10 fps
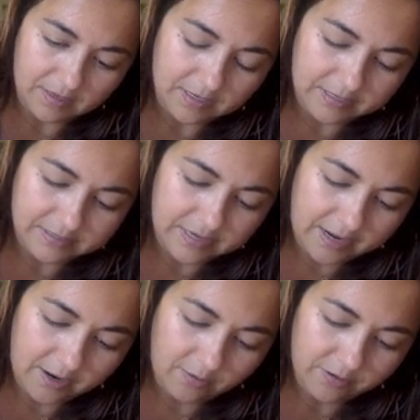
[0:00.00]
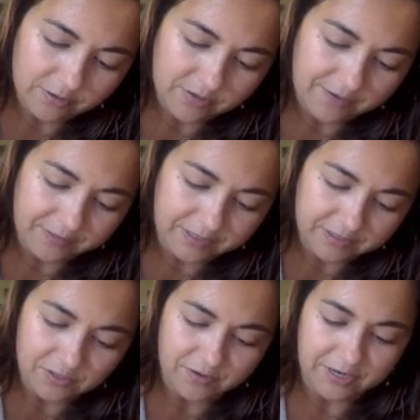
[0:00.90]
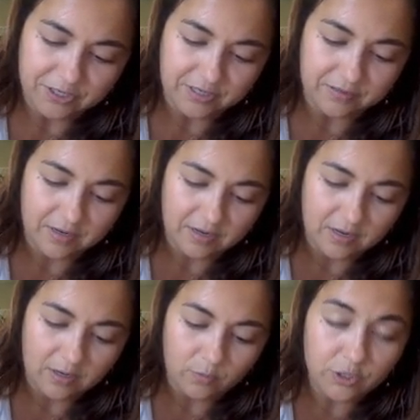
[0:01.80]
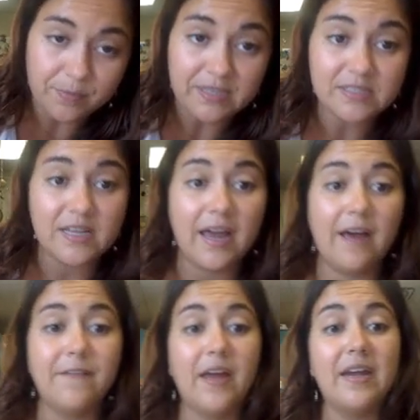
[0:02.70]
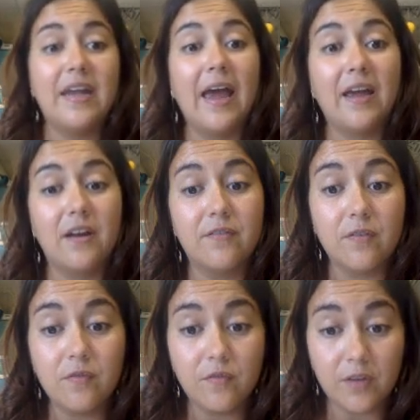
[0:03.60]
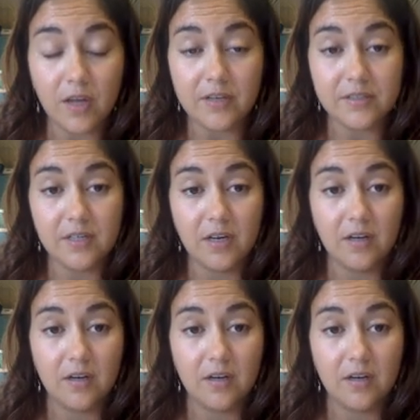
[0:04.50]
is now traveling this direction, which means they have a negative velocity.